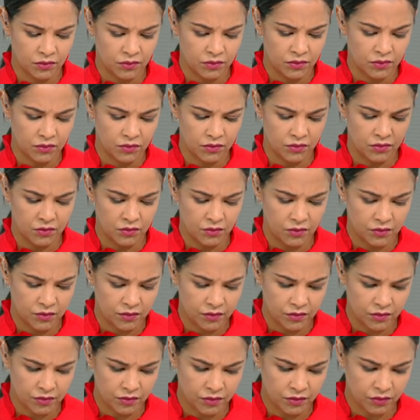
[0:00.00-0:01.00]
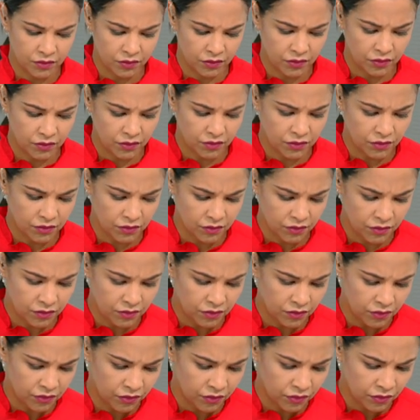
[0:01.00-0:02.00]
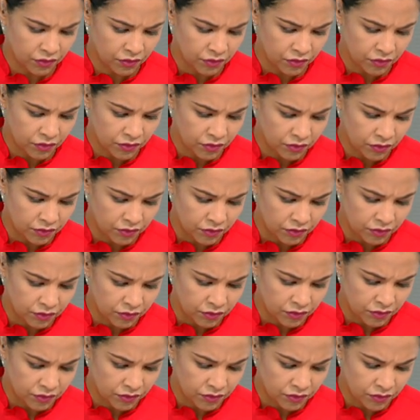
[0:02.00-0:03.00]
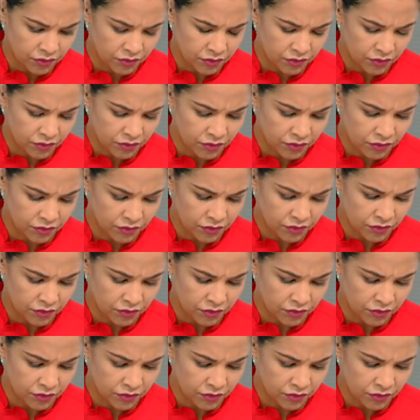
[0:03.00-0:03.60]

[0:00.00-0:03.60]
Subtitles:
(not speaking)